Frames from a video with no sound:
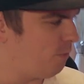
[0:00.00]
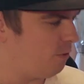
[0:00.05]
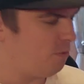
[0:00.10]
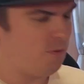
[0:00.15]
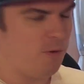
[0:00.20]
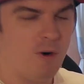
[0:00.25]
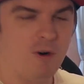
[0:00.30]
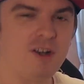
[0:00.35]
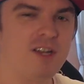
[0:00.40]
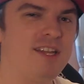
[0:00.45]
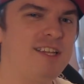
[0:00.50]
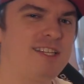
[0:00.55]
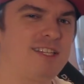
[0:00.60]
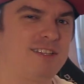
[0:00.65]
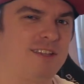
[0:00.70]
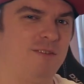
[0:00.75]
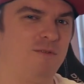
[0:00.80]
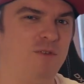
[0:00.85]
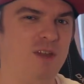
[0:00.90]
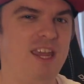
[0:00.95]
for
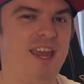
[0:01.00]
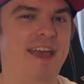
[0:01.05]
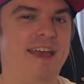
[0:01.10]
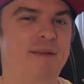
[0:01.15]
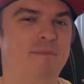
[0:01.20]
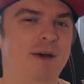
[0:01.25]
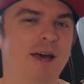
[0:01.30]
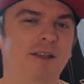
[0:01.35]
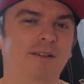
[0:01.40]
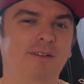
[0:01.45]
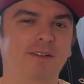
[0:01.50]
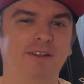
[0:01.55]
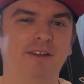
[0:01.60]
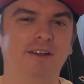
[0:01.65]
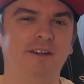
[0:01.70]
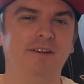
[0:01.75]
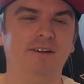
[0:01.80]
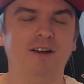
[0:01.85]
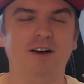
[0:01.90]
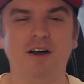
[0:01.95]
this VGA panel
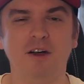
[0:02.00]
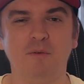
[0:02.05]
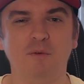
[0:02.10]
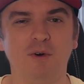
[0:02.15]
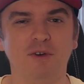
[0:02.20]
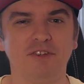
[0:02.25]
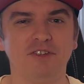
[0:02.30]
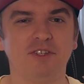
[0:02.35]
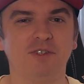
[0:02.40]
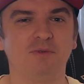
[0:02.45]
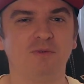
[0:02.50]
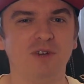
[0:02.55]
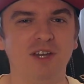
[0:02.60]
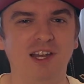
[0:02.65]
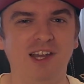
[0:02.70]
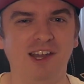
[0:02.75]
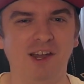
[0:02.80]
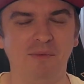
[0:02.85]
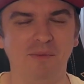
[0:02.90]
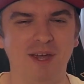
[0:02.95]
here, I was
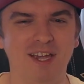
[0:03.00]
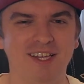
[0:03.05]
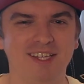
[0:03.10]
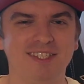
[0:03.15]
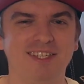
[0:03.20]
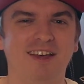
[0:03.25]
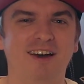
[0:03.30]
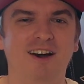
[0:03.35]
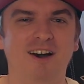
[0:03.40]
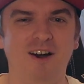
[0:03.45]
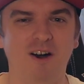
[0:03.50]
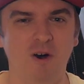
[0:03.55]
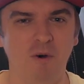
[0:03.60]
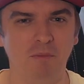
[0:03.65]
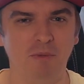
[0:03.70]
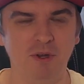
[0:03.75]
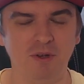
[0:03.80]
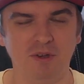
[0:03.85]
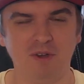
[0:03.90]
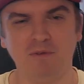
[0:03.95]
really amazed how
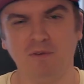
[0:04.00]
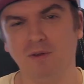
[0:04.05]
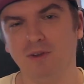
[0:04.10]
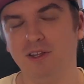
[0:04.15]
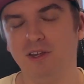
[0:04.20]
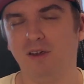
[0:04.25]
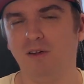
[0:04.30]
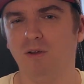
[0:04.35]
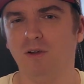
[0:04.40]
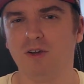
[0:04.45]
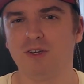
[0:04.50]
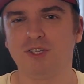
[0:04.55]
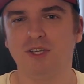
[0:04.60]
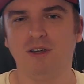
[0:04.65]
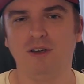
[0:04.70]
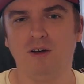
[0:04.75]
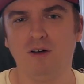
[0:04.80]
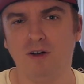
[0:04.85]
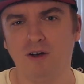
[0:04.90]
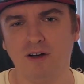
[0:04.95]
beautiful the colors
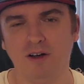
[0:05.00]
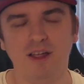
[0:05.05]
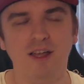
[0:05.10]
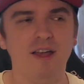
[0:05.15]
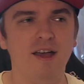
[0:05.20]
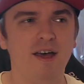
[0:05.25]
are.